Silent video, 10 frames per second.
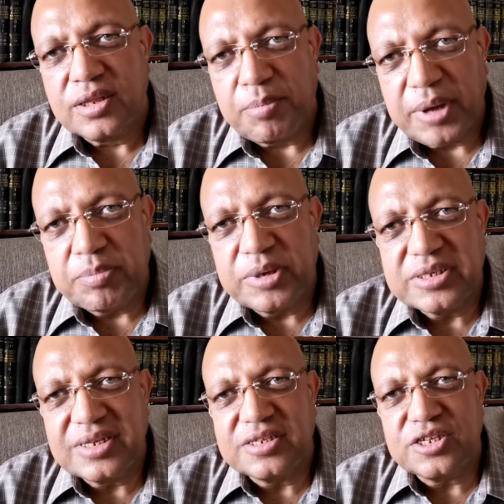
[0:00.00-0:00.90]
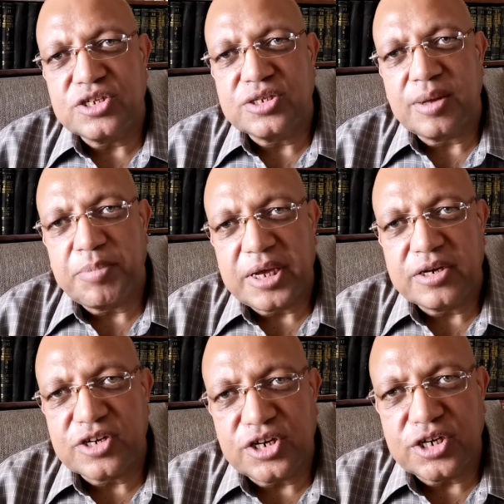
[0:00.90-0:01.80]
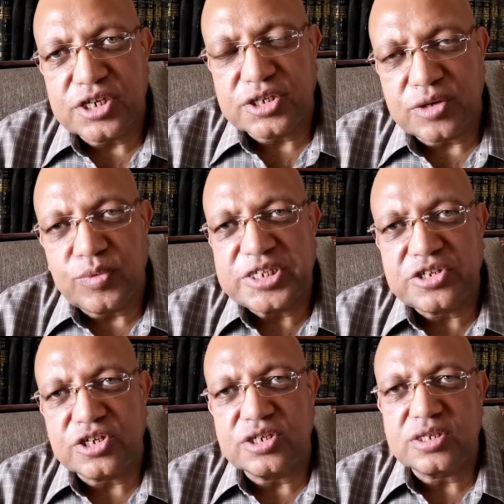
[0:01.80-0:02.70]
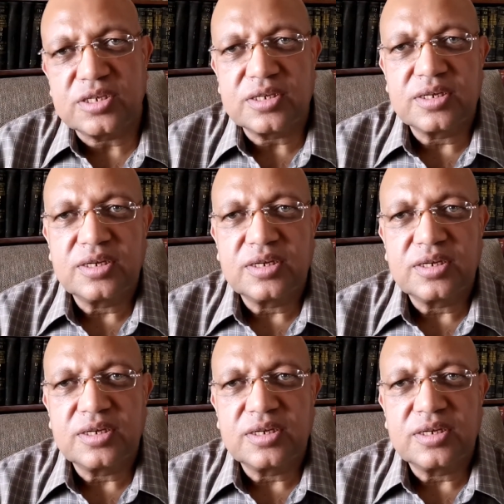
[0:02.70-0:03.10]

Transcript: the big businesses, the big traders, investors,